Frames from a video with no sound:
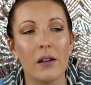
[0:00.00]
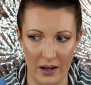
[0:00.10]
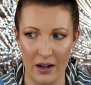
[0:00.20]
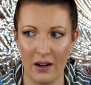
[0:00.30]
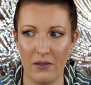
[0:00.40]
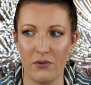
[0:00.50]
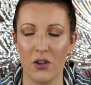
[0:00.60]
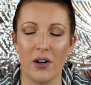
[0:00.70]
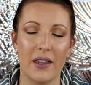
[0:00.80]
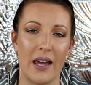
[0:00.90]
And if
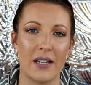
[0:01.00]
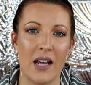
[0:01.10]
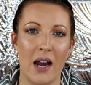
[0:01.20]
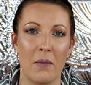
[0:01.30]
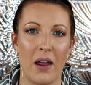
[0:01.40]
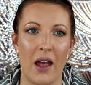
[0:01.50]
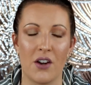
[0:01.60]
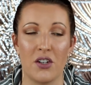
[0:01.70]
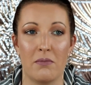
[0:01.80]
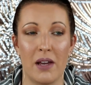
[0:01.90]
during that time I
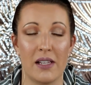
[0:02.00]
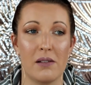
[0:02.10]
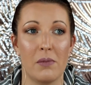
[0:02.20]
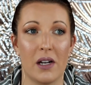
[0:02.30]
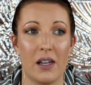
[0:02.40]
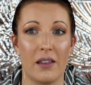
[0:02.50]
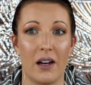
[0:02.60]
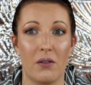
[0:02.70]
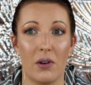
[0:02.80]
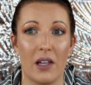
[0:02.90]
actually met somebody that
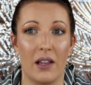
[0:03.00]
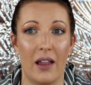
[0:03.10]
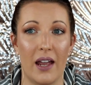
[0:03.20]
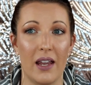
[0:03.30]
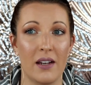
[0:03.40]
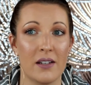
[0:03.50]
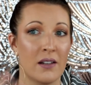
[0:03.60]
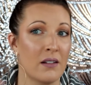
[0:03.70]
I really liked,